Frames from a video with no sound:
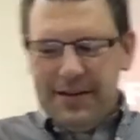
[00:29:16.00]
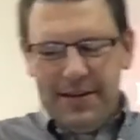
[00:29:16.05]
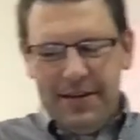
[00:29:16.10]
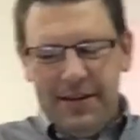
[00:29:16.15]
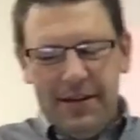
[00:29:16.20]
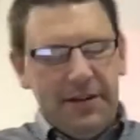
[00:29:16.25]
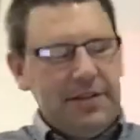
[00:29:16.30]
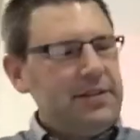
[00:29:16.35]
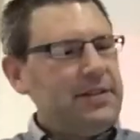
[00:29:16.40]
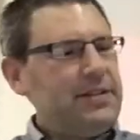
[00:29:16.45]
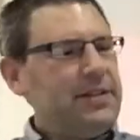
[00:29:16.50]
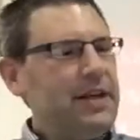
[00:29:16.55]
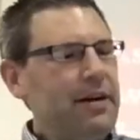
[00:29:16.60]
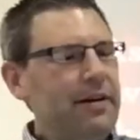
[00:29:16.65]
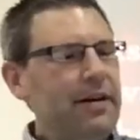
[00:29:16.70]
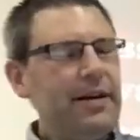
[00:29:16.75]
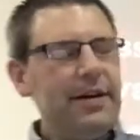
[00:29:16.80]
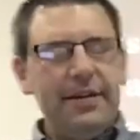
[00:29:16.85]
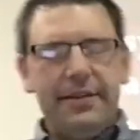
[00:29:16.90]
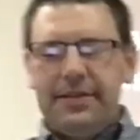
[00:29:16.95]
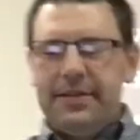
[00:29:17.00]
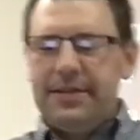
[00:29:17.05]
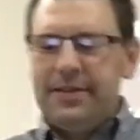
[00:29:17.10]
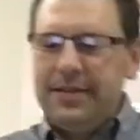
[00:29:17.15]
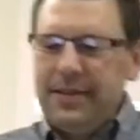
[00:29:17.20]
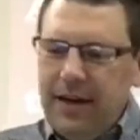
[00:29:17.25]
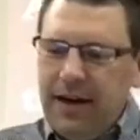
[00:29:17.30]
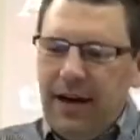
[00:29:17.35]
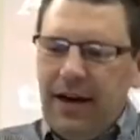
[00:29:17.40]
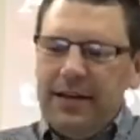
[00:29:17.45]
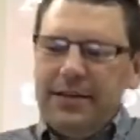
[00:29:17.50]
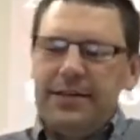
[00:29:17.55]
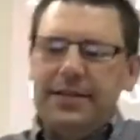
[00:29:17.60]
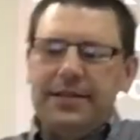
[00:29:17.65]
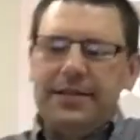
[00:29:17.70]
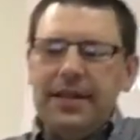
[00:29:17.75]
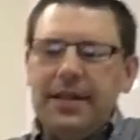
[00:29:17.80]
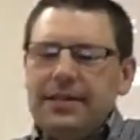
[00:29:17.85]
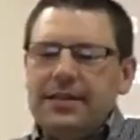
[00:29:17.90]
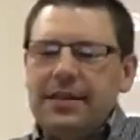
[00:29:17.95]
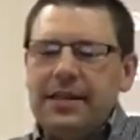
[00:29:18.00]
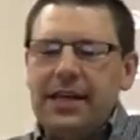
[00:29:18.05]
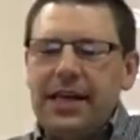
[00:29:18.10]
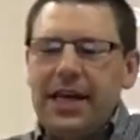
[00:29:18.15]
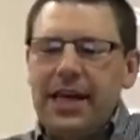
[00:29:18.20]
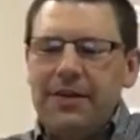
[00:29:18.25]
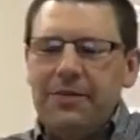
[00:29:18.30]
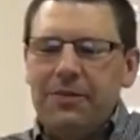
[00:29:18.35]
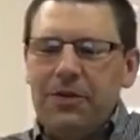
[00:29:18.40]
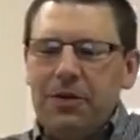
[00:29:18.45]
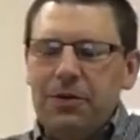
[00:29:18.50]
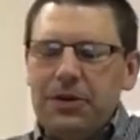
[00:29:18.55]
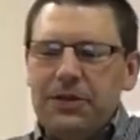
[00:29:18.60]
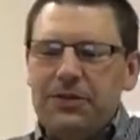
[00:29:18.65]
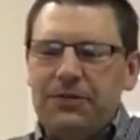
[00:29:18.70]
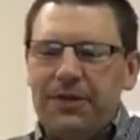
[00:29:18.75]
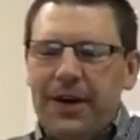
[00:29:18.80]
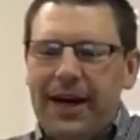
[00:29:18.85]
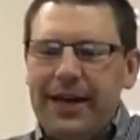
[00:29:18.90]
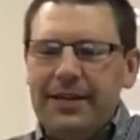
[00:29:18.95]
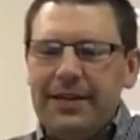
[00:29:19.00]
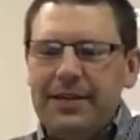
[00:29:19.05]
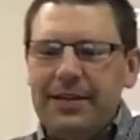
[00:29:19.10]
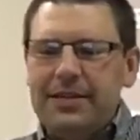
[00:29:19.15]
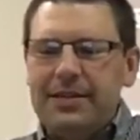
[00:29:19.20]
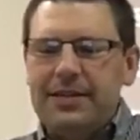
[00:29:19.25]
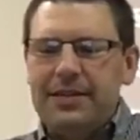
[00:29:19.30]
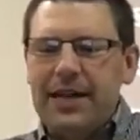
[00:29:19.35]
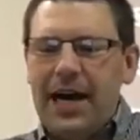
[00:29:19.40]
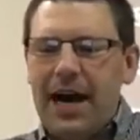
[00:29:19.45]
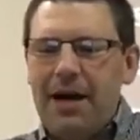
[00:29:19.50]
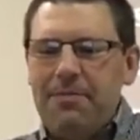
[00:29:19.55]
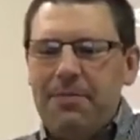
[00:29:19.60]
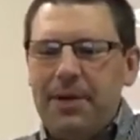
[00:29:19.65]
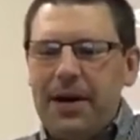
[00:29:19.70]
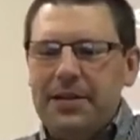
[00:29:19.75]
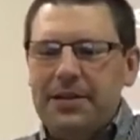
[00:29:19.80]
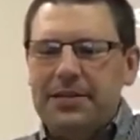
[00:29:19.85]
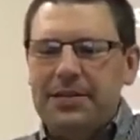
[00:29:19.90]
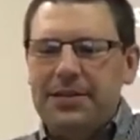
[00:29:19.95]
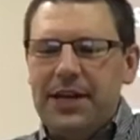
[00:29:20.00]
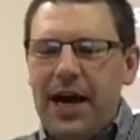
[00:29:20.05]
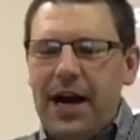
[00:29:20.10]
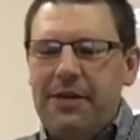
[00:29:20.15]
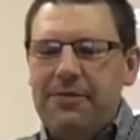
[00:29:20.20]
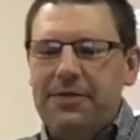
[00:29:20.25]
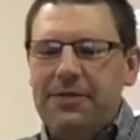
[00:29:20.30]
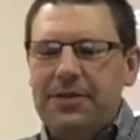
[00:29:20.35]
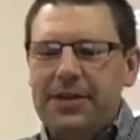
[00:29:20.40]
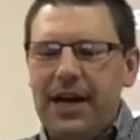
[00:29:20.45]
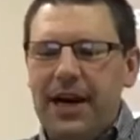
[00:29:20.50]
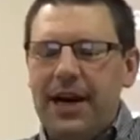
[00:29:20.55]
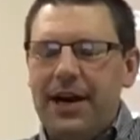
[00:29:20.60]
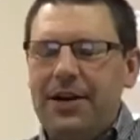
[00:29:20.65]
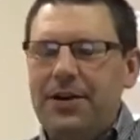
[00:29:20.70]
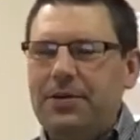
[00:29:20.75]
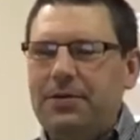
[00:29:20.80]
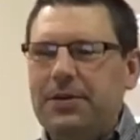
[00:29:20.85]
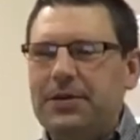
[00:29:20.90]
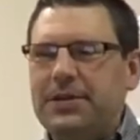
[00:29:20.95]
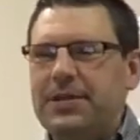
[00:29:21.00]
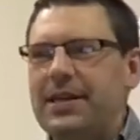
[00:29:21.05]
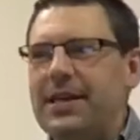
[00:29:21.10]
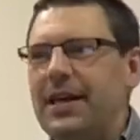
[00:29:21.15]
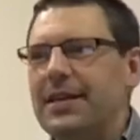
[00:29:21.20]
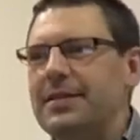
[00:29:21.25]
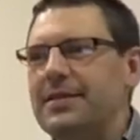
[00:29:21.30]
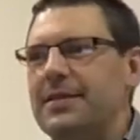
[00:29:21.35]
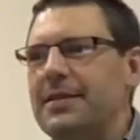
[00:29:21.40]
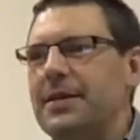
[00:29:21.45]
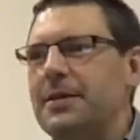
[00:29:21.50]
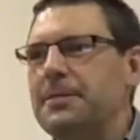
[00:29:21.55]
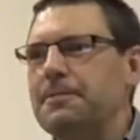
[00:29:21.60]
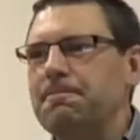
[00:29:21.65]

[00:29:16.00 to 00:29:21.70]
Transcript: serious, unceasing evil was finally stopped by the sovereign God who was against them.